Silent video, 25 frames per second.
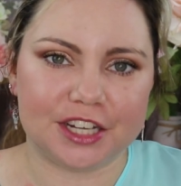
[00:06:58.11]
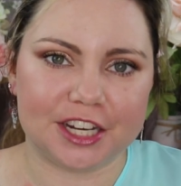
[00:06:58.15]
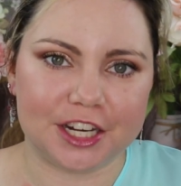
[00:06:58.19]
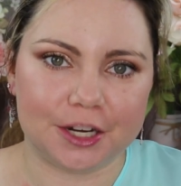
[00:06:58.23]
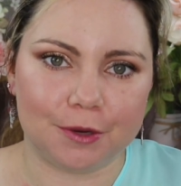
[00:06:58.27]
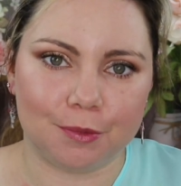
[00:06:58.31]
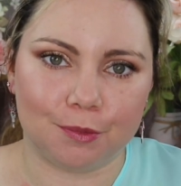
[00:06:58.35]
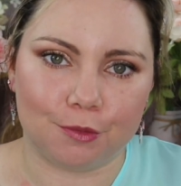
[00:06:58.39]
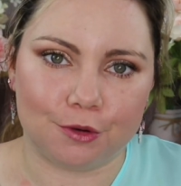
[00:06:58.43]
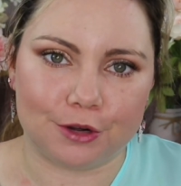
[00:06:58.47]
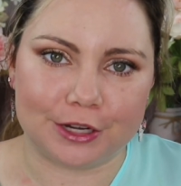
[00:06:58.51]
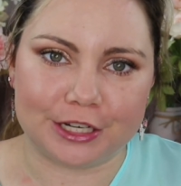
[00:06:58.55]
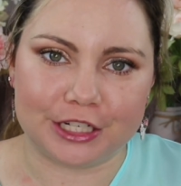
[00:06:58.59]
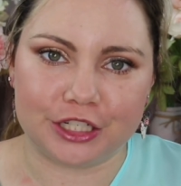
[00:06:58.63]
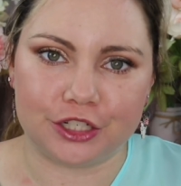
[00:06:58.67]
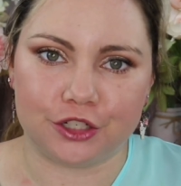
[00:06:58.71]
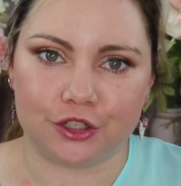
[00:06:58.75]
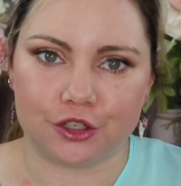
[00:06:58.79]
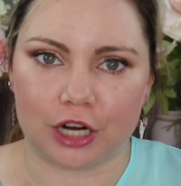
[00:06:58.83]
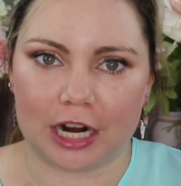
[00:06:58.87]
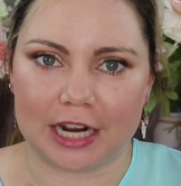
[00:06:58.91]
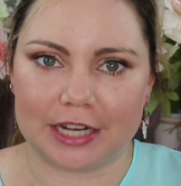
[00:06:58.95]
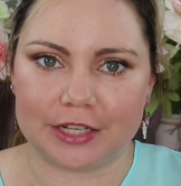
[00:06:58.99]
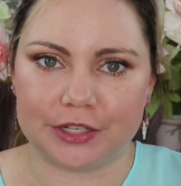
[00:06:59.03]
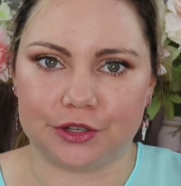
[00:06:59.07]
Tinted
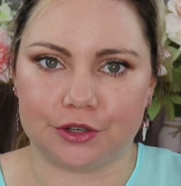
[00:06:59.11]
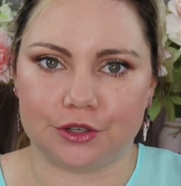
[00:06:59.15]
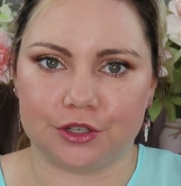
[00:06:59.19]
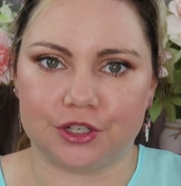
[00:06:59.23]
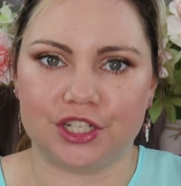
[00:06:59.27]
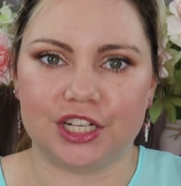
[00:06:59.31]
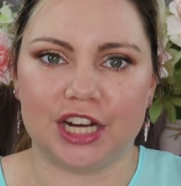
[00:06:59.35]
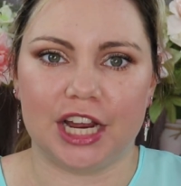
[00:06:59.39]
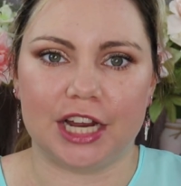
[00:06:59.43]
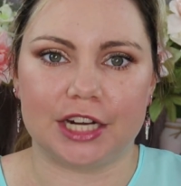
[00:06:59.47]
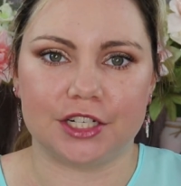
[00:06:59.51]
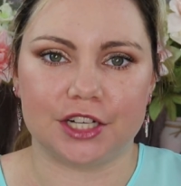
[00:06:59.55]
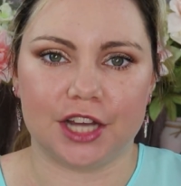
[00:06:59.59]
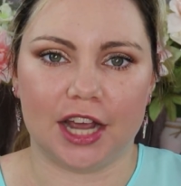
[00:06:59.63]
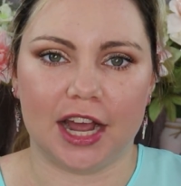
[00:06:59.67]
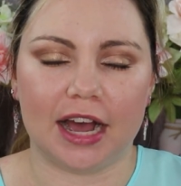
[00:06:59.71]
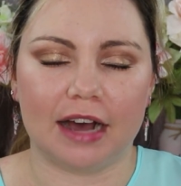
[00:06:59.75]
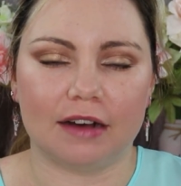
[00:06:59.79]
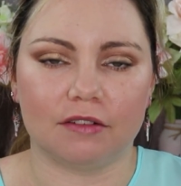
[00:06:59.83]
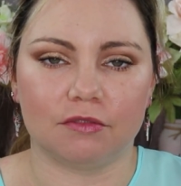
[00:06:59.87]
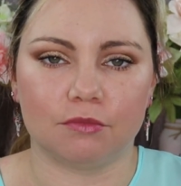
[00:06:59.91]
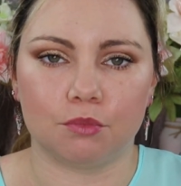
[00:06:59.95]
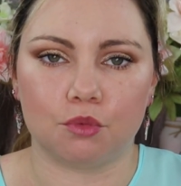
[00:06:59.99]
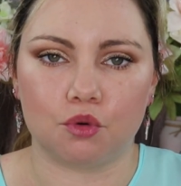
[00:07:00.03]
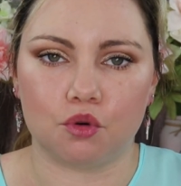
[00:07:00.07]
moisturizers tend to
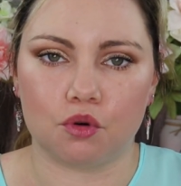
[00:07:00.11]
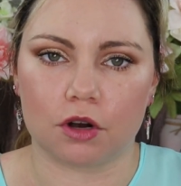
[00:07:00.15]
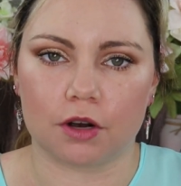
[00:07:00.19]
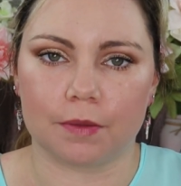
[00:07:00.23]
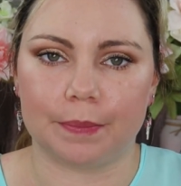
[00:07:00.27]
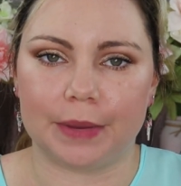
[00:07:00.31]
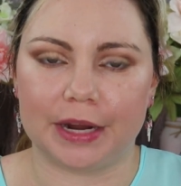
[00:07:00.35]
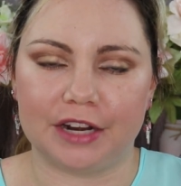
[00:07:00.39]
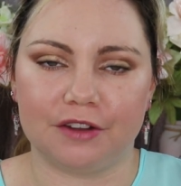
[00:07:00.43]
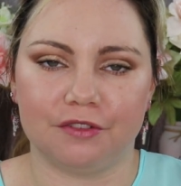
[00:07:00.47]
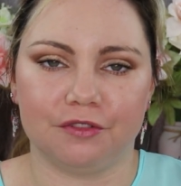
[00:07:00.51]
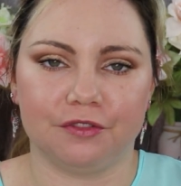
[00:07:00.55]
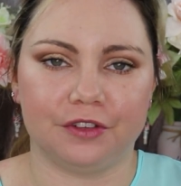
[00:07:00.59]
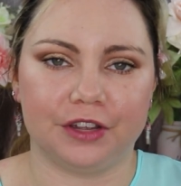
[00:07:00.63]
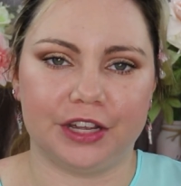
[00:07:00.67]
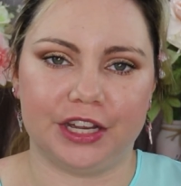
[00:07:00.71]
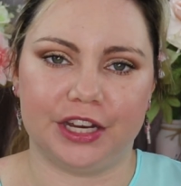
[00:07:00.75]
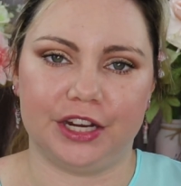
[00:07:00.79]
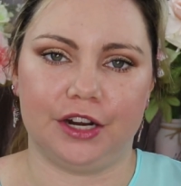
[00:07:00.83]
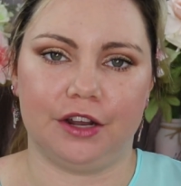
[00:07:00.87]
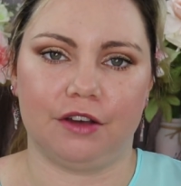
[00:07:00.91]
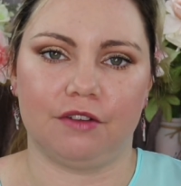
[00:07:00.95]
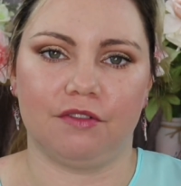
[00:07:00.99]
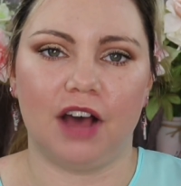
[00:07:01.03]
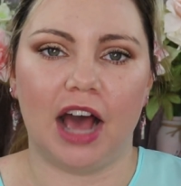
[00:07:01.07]
have more
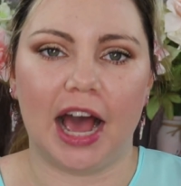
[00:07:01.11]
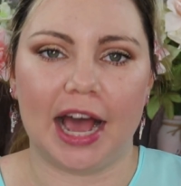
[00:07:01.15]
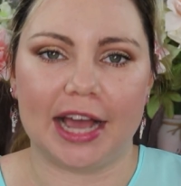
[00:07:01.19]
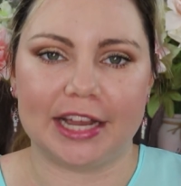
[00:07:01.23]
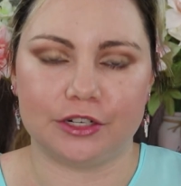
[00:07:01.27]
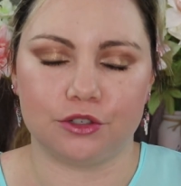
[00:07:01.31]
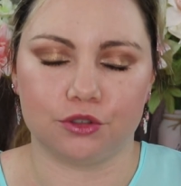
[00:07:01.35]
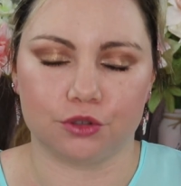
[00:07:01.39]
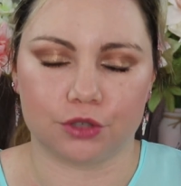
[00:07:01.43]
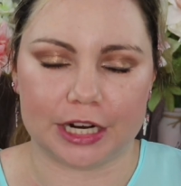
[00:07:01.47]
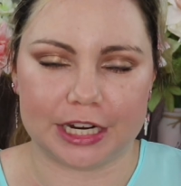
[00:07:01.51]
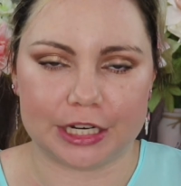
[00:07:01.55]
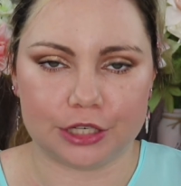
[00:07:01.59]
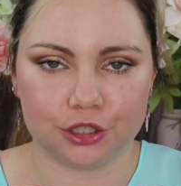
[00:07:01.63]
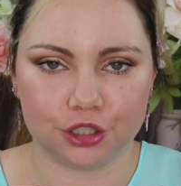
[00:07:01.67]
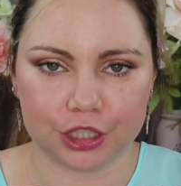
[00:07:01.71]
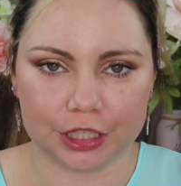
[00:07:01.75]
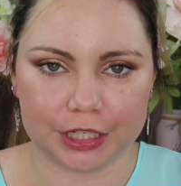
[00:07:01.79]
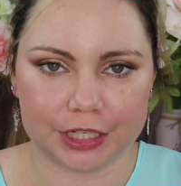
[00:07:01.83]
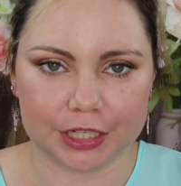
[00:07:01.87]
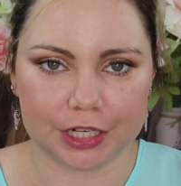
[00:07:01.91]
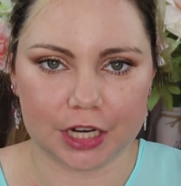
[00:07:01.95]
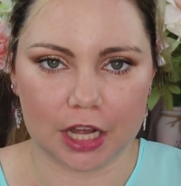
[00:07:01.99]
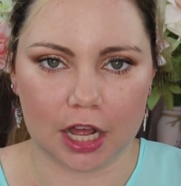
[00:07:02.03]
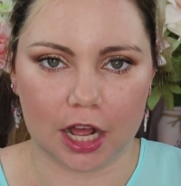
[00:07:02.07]
benefit of
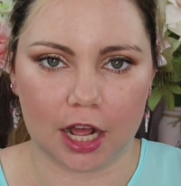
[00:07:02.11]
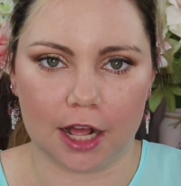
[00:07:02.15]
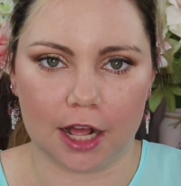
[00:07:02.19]
hydration,